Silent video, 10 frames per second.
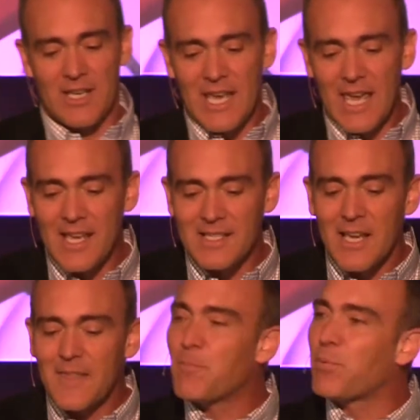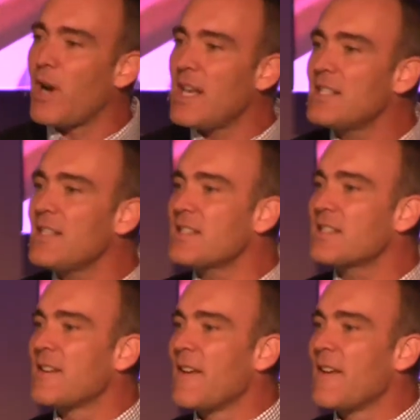is the presence